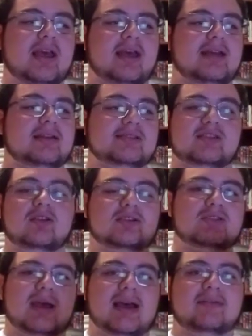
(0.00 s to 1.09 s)
and as long
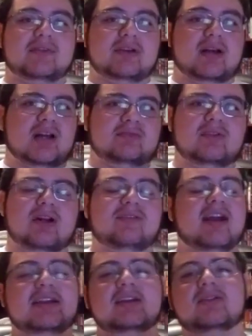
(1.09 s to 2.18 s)
as you have a rough
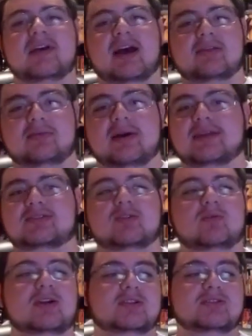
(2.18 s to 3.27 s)
idea of how the monster
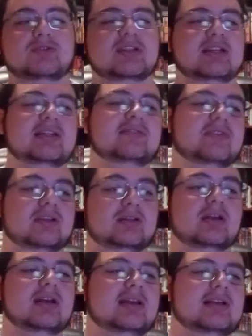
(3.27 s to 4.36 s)
works, you could
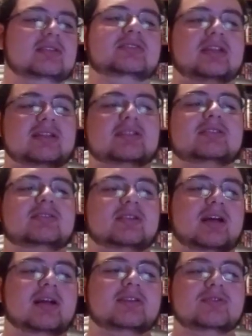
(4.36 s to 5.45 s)
even just
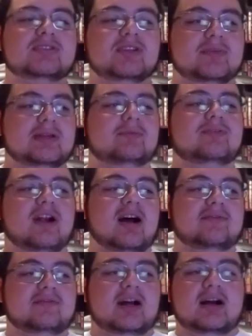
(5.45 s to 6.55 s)
do some
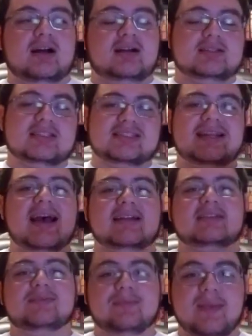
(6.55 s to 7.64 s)
improv on the
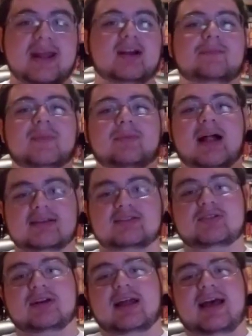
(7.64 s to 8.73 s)
stats and make up the
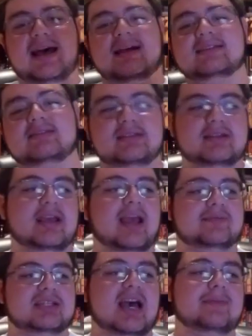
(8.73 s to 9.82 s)
monster as the
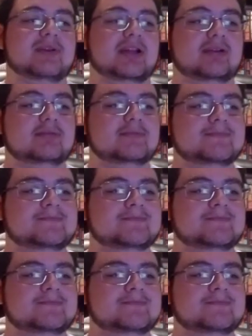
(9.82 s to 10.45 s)
game's happening.